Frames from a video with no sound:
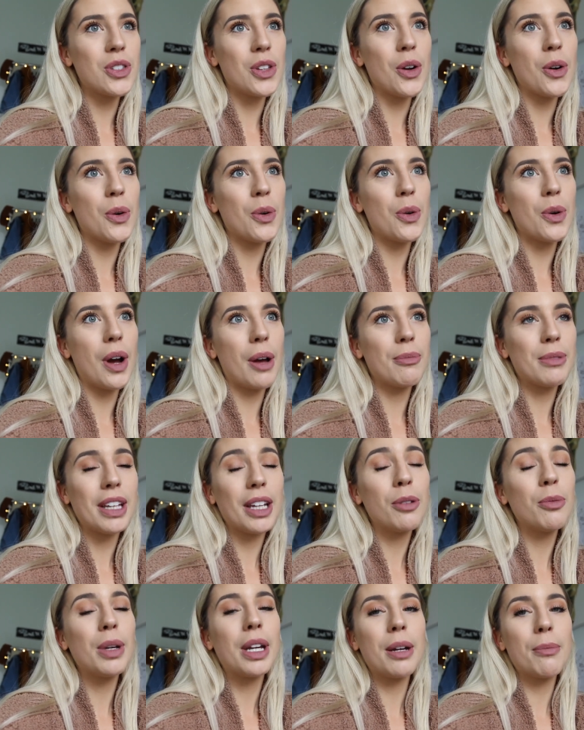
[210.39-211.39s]
So I'm
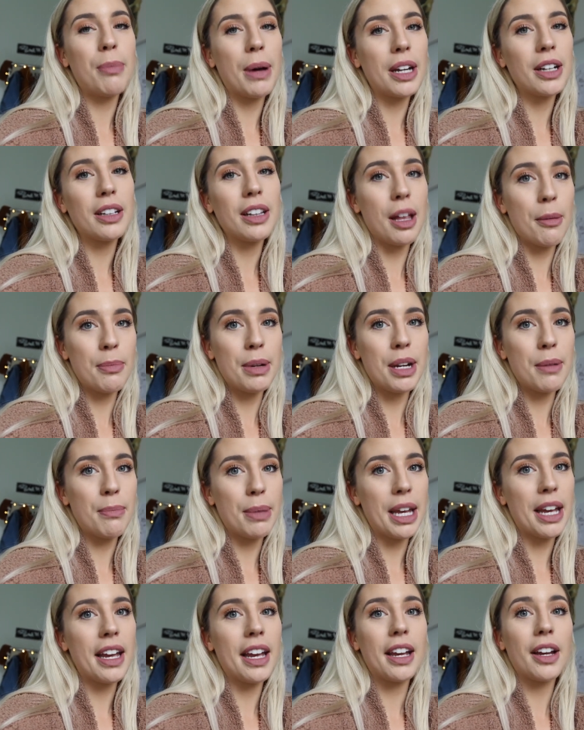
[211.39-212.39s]
thinking we could bundle up in a
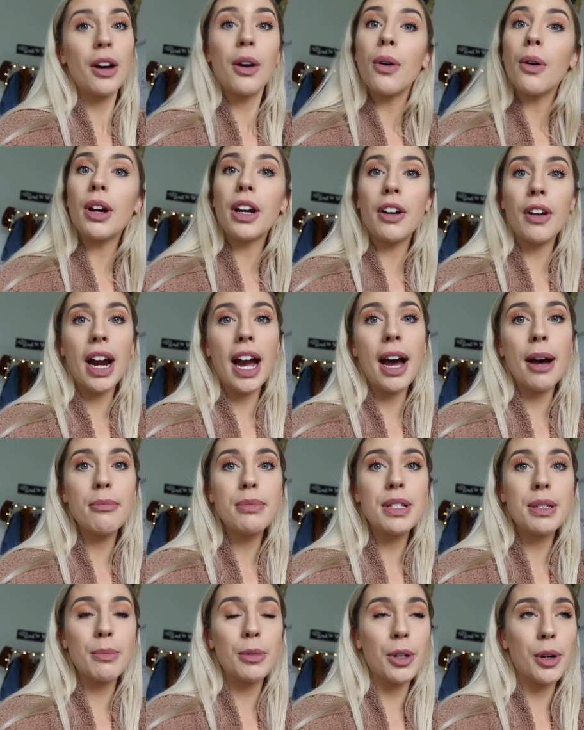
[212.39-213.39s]
bit and go and
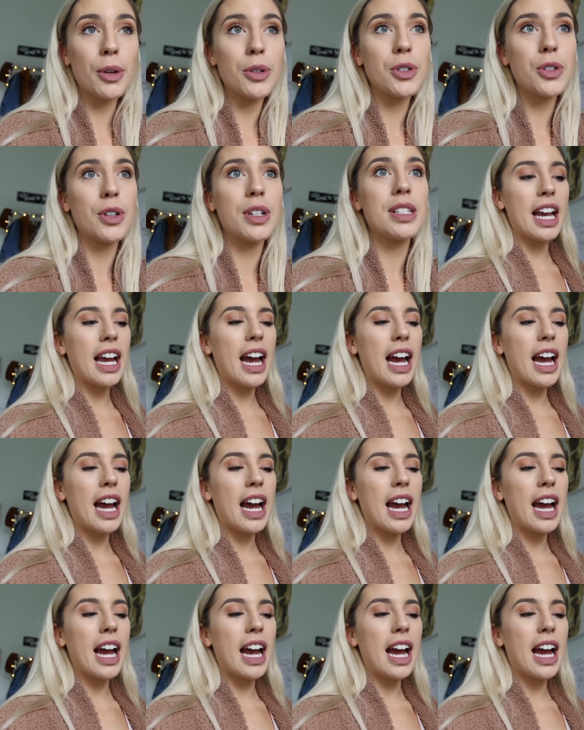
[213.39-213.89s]
grab some groceries.